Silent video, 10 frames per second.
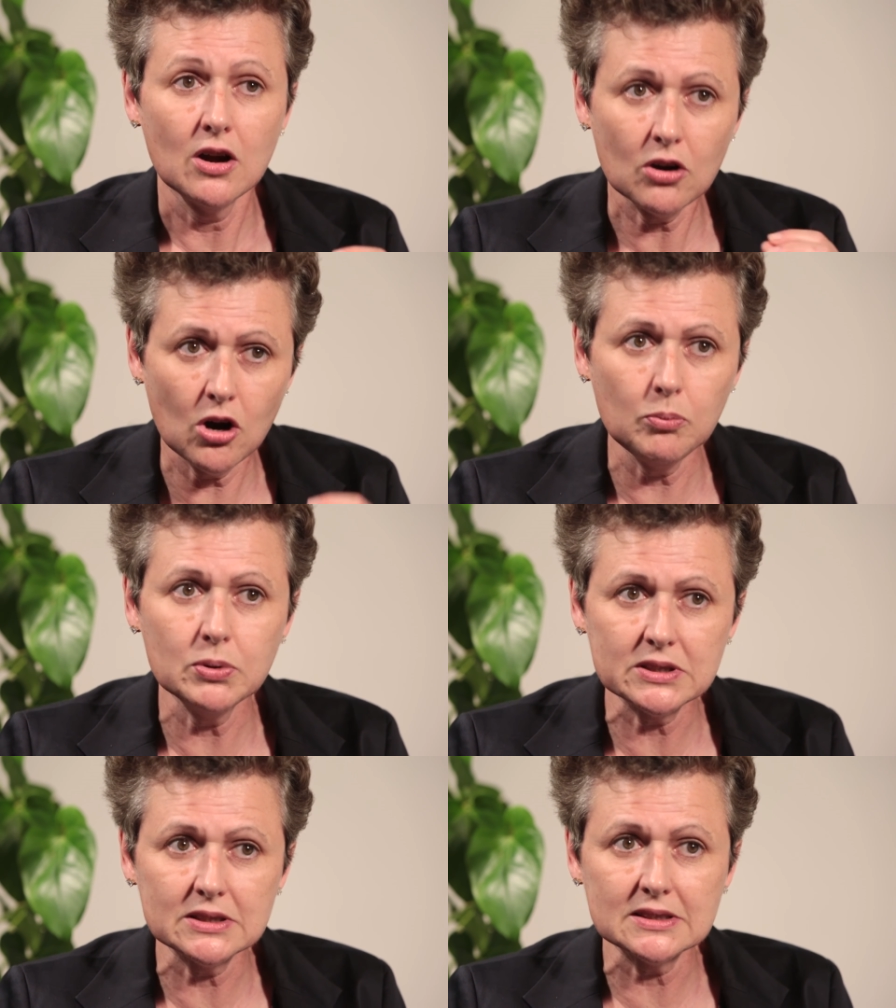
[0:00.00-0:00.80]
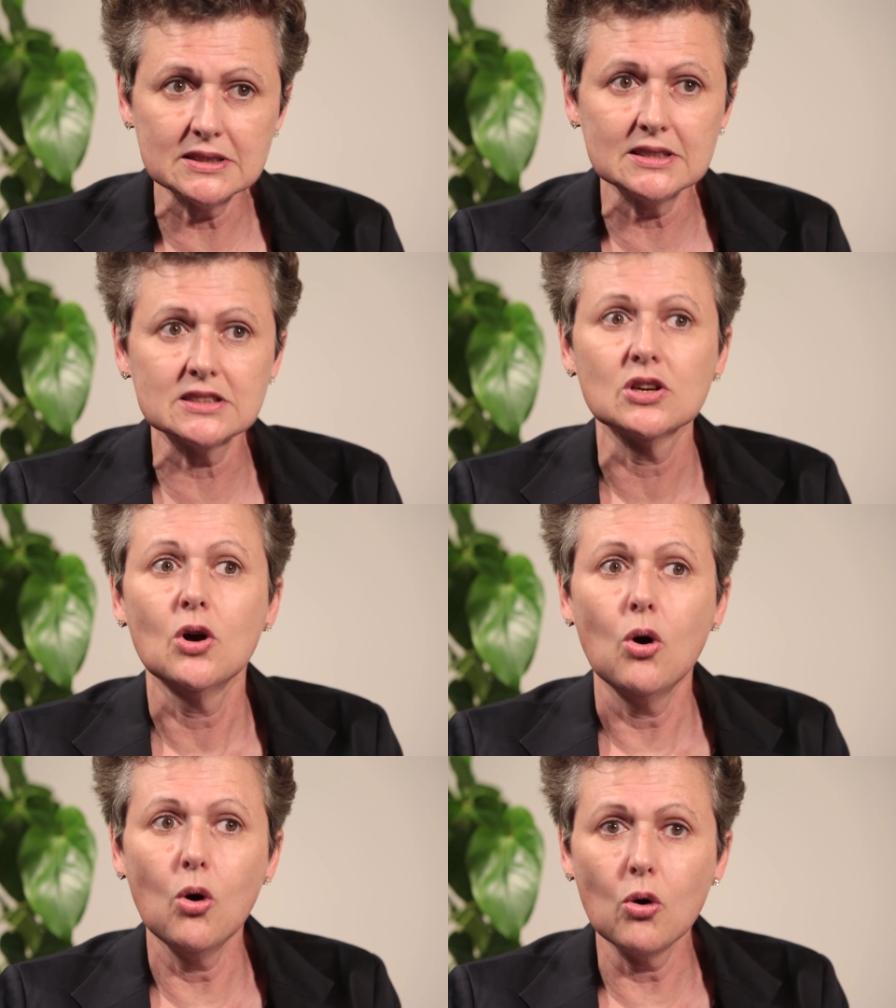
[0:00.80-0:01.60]
competences
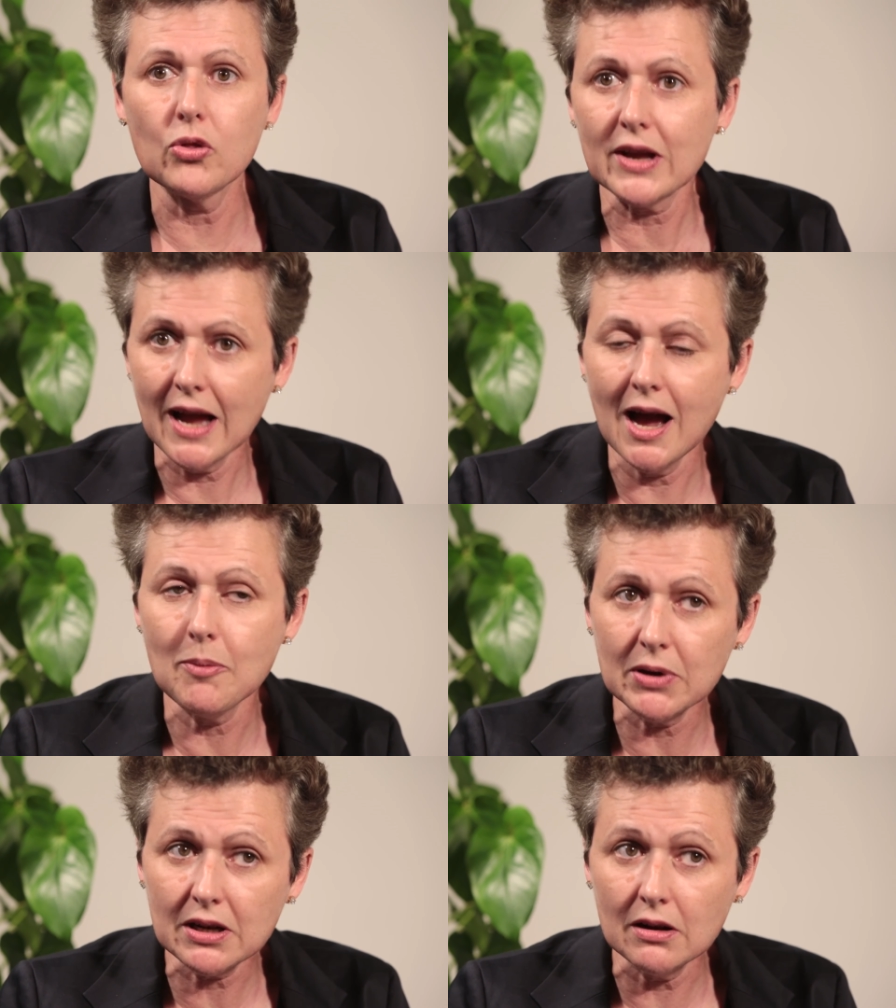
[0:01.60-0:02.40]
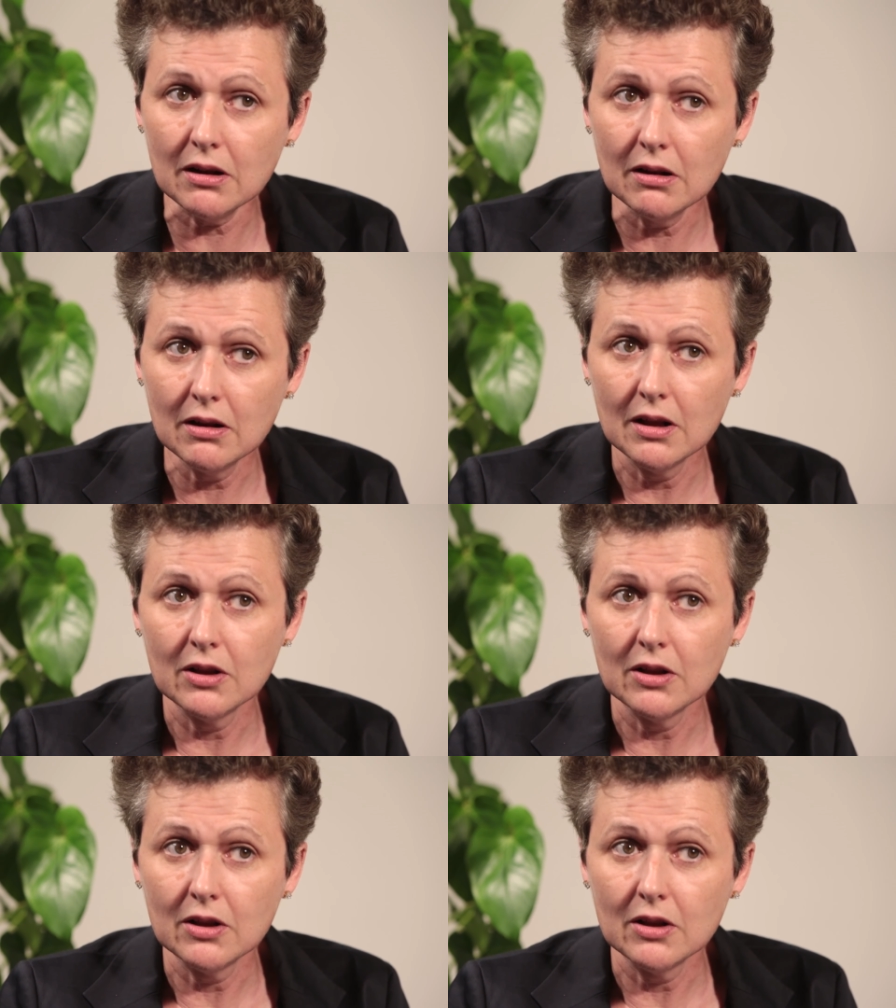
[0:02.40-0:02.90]
or the capital